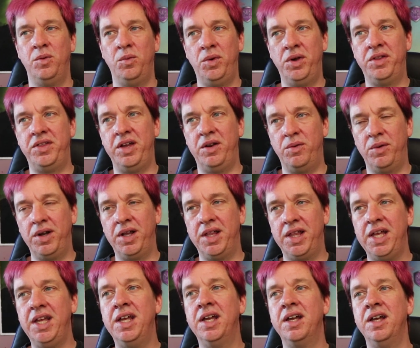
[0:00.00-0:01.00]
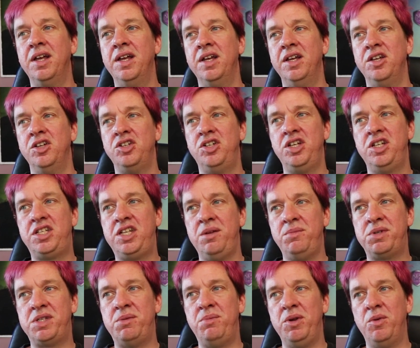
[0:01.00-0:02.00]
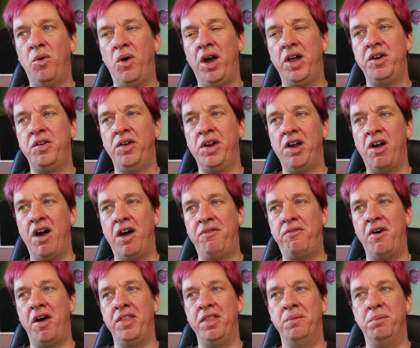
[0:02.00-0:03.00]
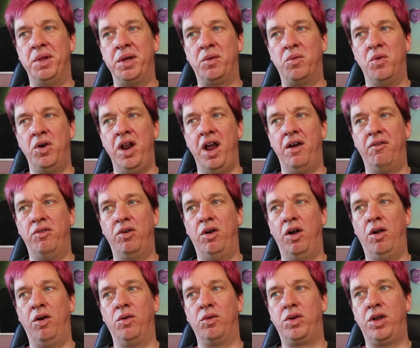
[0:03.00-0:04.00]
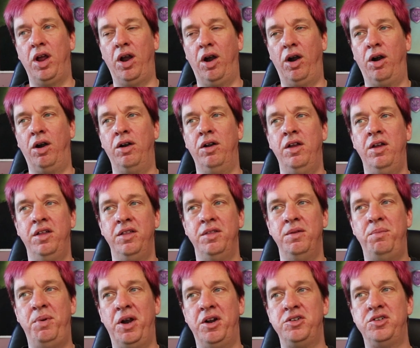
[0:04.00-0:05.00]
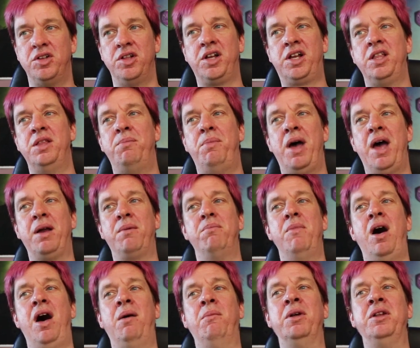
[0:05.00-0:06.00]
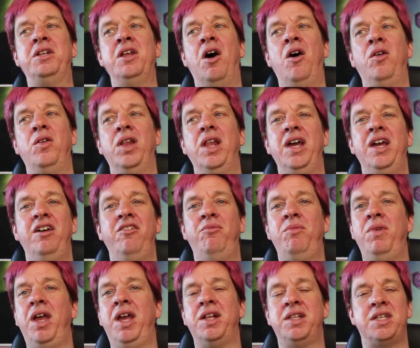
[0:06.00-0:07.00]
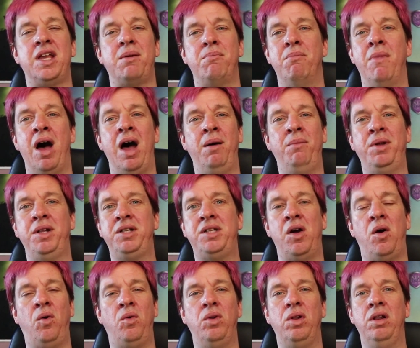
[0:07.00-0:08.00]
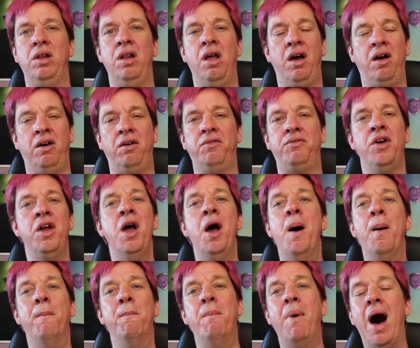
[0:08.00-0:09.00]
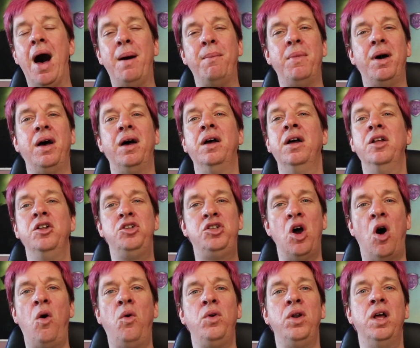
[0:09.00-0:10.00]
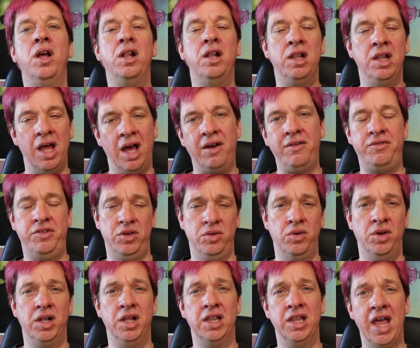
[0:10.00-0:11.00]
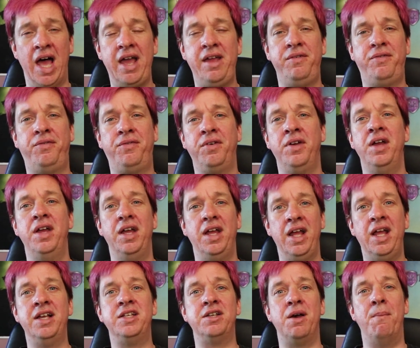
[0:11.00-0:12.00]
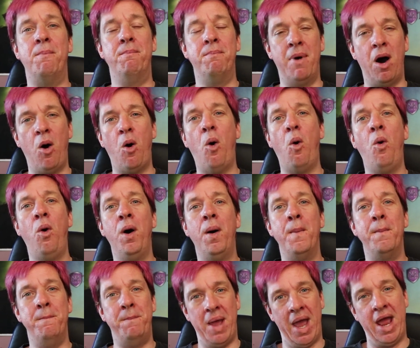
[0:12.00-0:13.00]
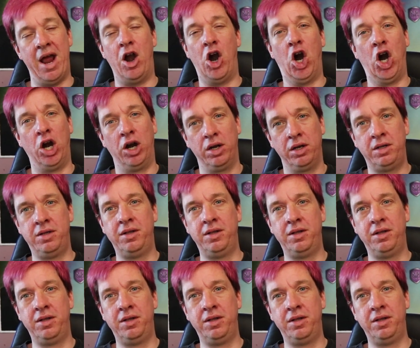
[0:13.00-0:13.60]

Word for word: Will they really? She seems to be wandering off on them like whatever, I don't care. The bears are like in the back, Mama, don't leave me. it's like, Mama, don't love, Mama, don't love you. Life is a mo bear.